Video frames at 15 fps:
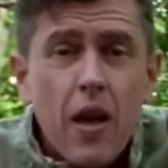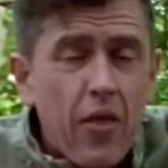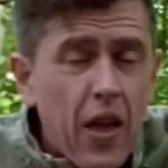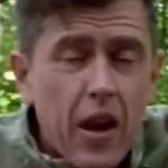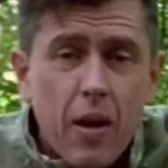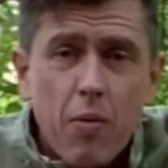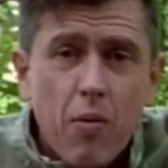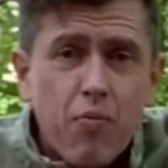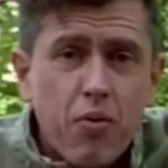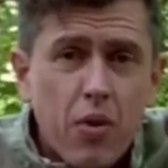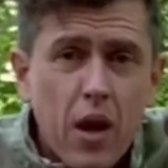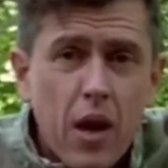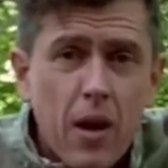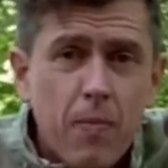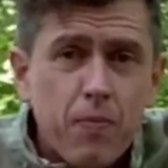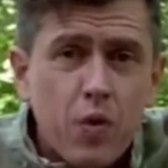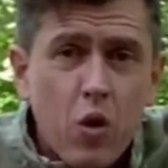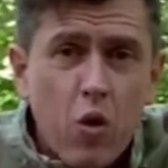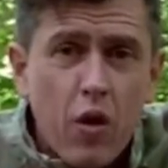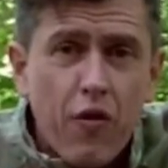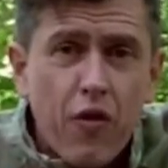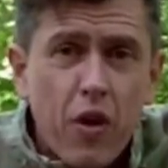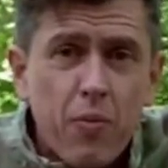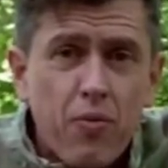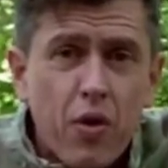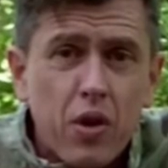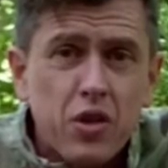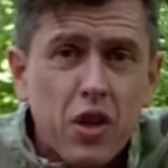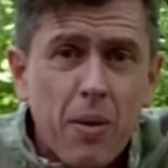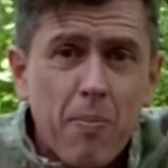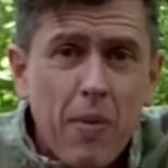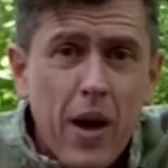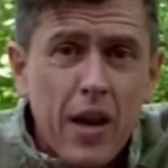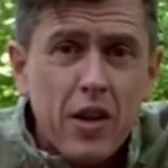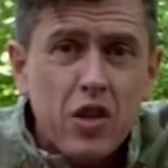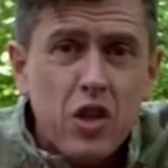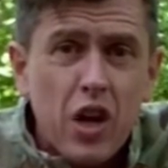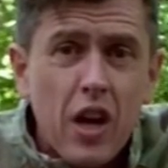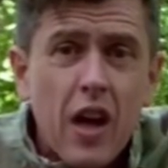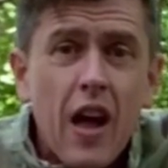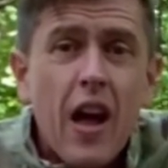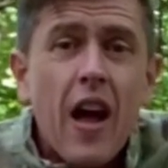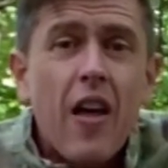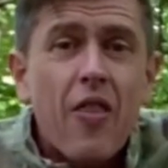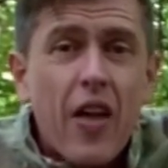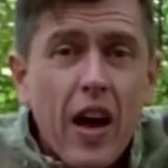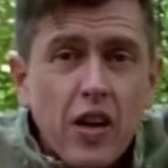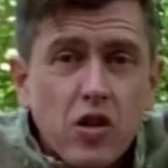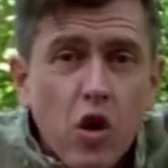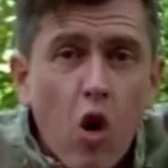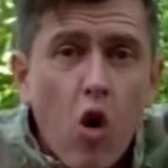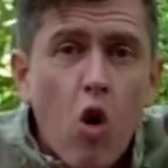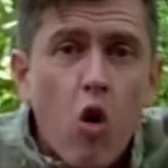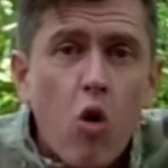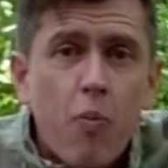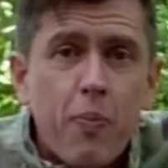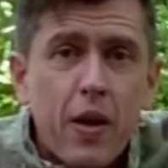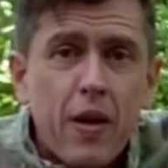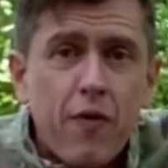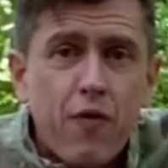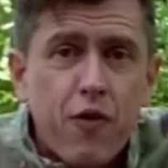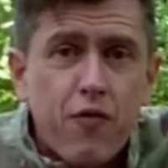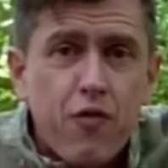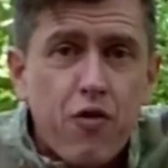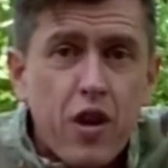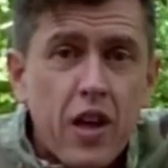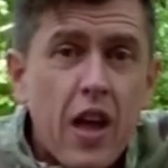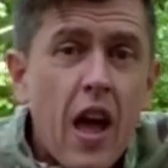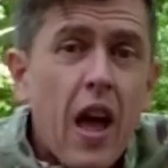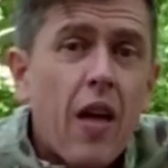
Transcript: Then I'm a qualified project manager, and that has all been for free.